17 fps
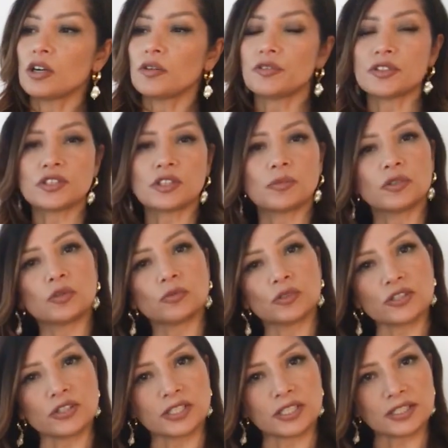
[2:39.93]
or if you're someone who
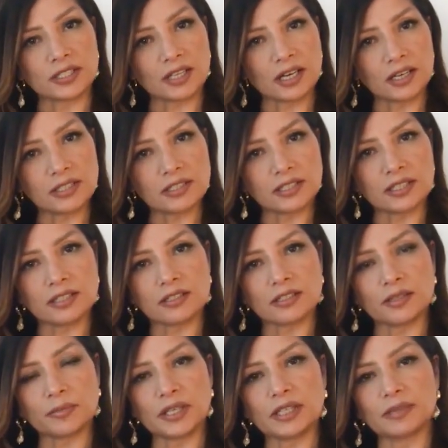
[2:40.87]
wants to disguise their
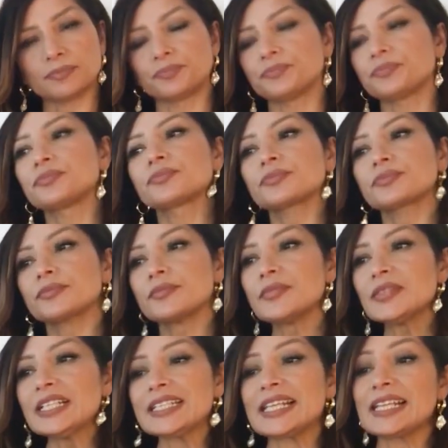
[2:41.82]
tummy,
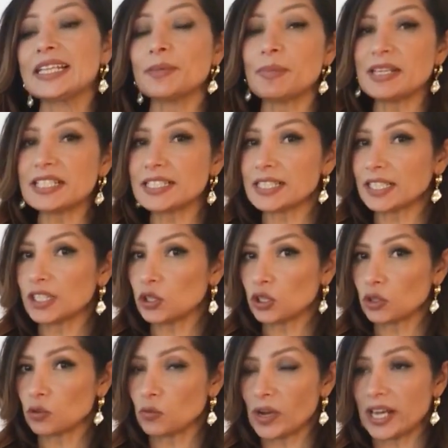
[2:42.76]
then the best thing you
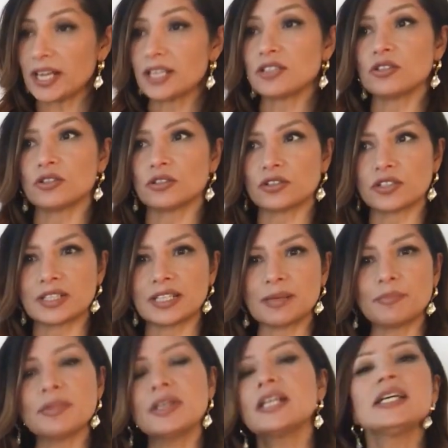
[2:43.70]
can wear to look
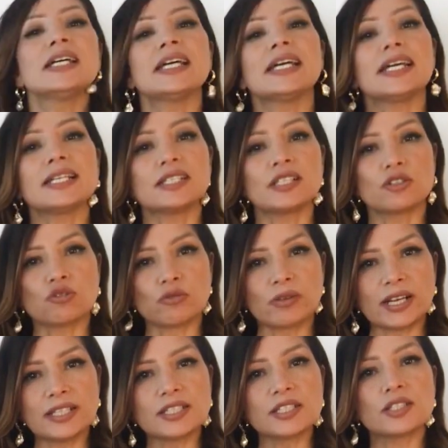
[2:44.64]
slim is a
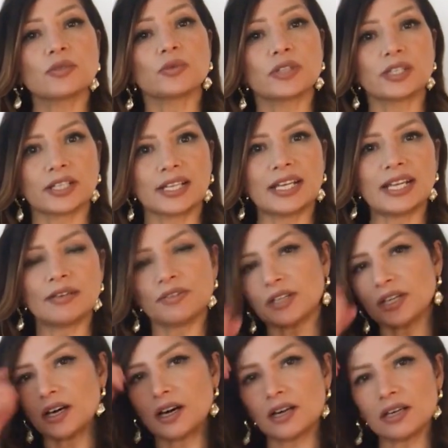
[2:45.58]
dress with a
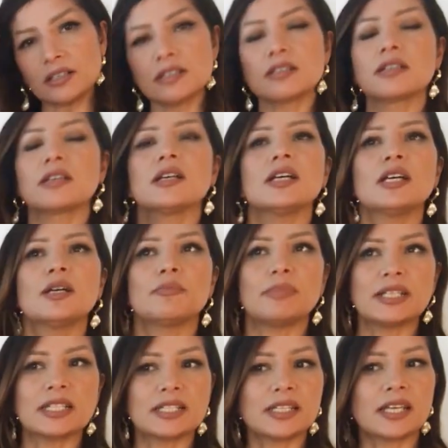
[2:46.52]
clever cut.
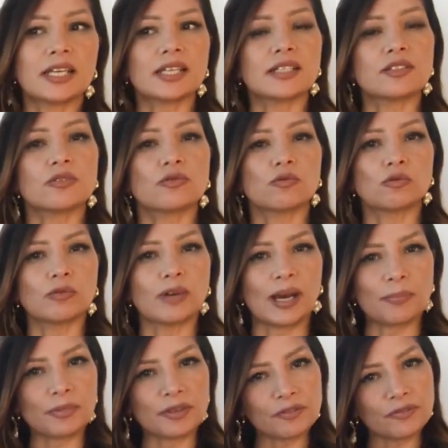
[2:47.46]
Best thing is
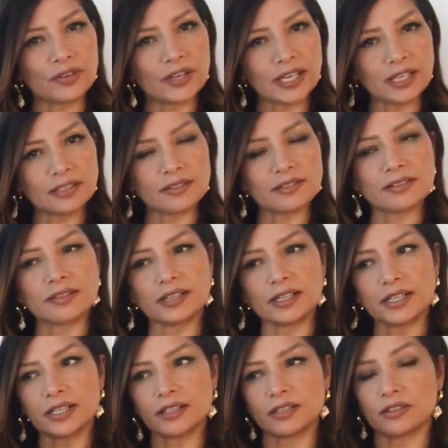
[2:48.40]
wrap effects
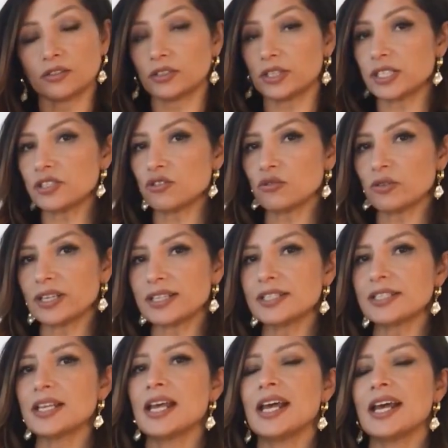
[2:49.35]
like on this
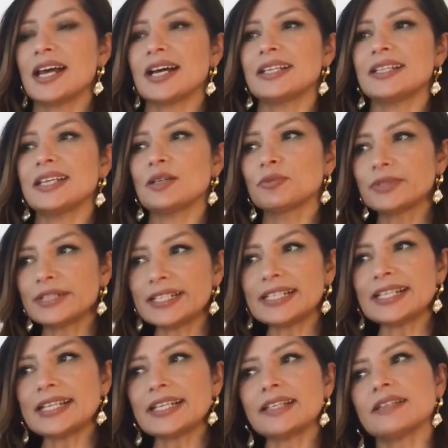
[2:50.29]
dress, and they're
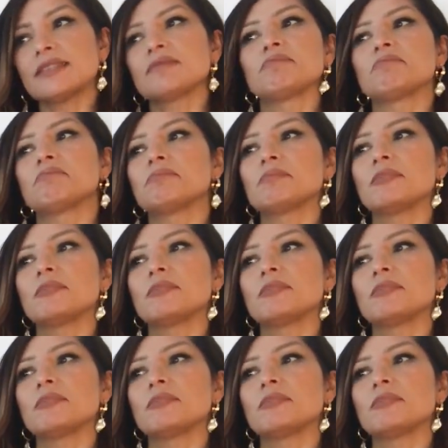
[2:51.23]
really